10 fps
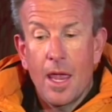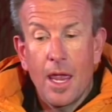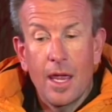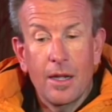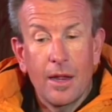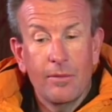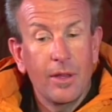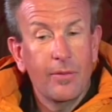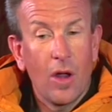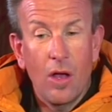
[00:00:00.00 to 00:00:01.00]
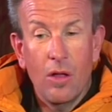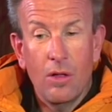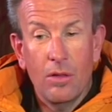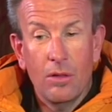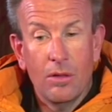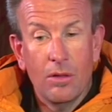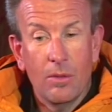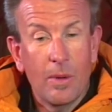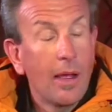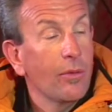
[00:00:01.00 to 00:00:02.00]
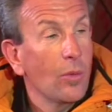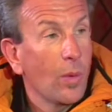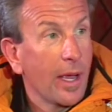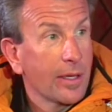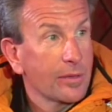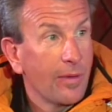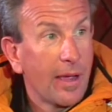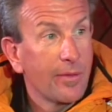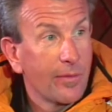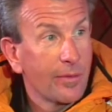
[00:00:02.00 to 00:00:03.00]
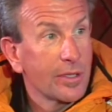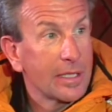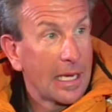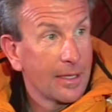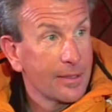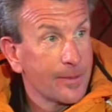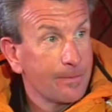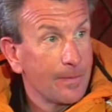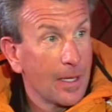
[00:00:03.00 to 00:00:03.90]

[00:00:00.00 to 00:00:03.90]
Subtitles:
And I've lived all around the West, 5 different states.